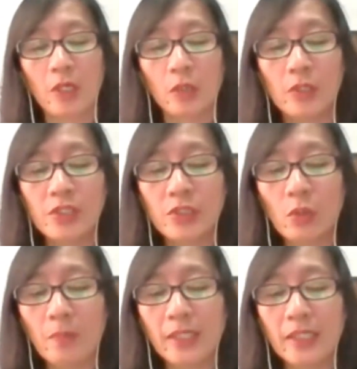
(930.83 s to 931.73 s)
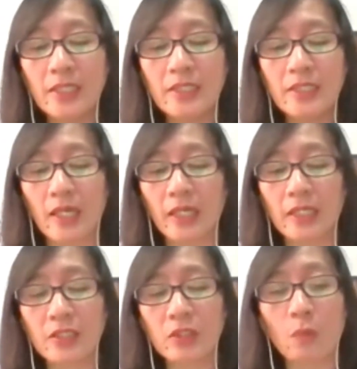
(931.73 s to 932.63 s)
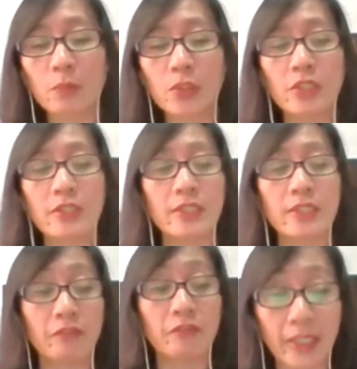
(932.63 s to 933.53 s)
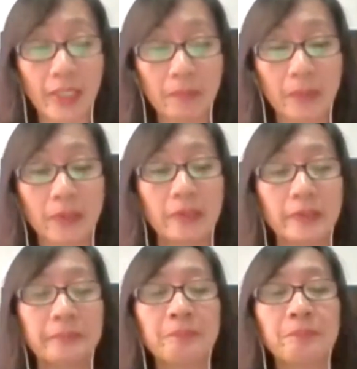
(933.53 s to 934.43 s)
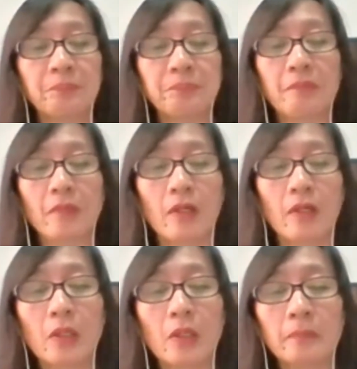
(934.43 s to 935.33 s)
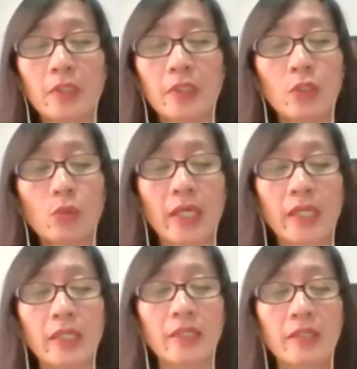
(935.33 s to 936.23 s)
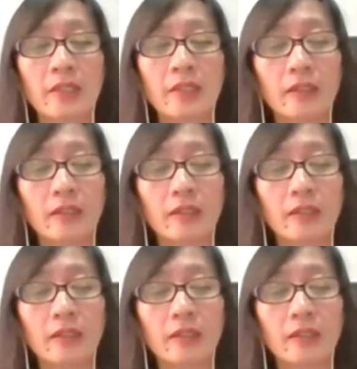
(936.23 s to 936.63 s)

With so many designs options available, you can